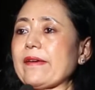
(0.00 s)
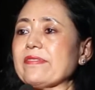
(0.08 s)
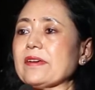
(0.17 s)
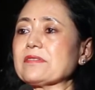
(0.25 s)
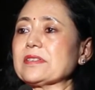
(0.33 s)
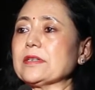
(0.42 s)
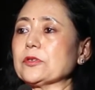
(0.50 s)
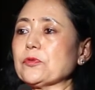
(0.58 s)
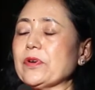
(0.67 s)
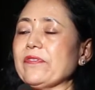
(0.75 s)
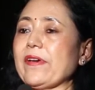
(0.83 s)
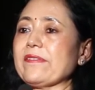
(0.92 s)
5,000 or
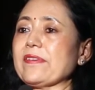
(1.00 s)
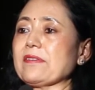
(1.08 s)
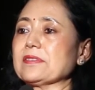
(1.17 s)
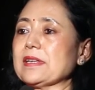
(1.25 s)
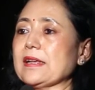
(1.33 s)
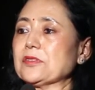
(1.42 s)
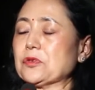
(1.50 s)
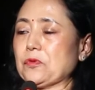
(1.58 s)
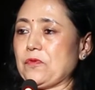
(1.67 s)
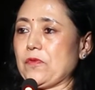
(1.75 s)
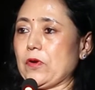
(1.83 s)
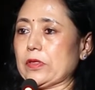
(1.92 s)
25,000 and
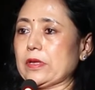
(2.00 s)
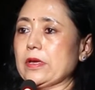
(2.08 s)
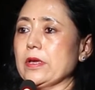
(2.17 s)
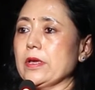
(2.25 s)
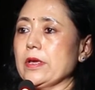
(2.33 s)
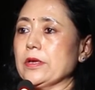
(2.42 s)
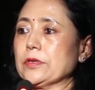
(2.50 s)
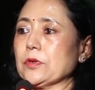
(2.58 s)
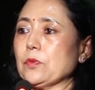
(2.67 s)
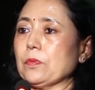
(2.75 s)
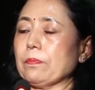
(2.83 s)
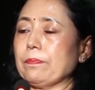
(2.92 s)
so forth.
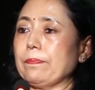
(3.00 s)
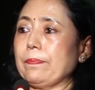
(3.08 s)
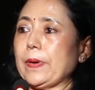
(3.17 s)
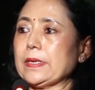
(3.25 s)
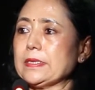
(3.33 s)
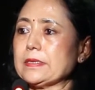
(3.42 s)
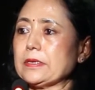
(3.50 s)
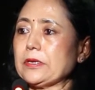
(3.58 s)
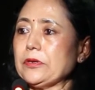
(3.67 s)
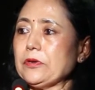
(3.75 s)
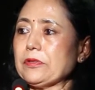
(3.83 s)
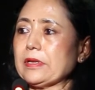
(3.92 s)
So, but
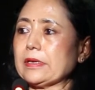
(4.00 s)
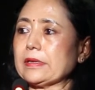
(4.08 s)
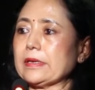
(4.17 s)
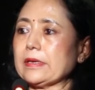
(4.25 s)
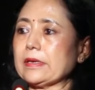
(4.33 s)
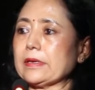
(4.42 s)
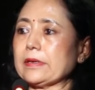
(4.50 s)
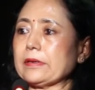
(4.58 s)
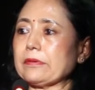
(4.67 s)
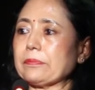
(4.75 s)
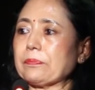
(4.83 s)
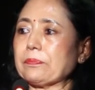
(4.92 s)
you know,
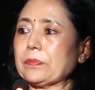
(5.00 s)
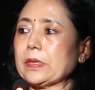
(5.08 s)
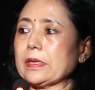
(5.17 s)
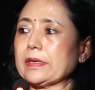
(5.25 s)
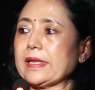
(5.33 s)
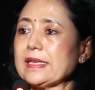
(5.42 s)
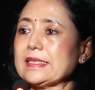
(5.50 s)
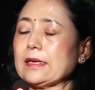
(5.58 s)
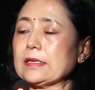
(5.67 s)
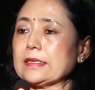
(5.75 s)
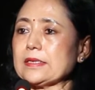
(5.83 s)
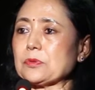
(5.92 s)
they
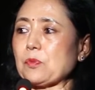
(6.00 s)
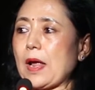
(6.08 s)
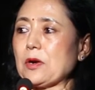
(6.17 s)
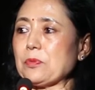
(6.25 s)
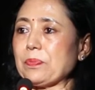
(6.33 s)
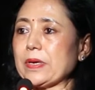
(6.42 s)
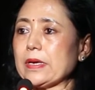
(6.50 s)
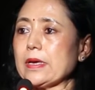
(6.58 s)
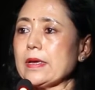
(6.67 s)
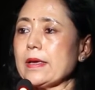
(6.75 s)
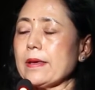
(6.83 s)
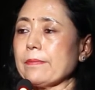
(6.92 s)
said just
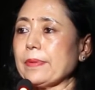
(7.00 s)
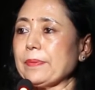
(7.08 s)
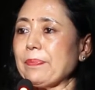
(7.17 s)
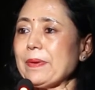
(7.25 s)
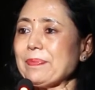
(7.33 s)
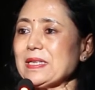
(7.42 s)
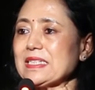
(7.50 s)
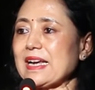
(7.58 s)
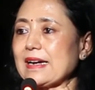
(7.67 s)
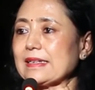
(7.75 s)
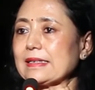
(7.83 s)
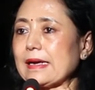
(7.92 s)
1 rupee. But people
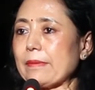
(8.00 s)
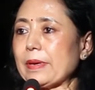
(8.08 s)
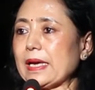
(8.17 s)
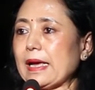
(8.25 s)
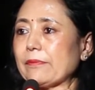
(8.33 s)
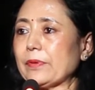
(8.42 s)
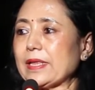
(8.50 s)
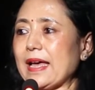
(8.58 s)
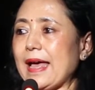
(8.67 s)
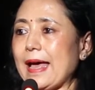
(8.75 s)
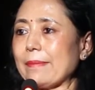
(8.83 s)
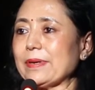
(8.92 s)
started coming with a
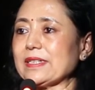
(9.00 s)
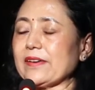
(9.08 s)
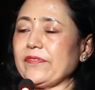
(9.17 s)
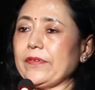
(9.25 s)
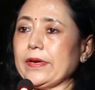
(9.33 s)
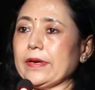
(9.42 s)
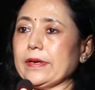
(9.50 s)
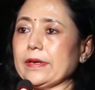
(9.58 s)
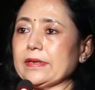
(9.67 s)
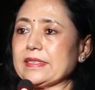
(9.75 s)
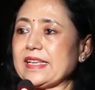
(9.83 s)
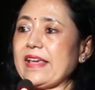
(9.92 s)
habit
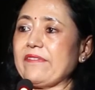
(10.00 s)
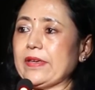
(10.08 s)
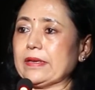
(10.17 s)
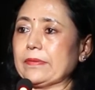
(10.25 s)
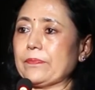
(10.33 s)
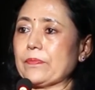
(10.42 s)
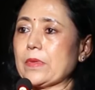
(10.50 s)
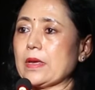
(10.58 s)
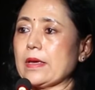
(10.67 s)
of saving.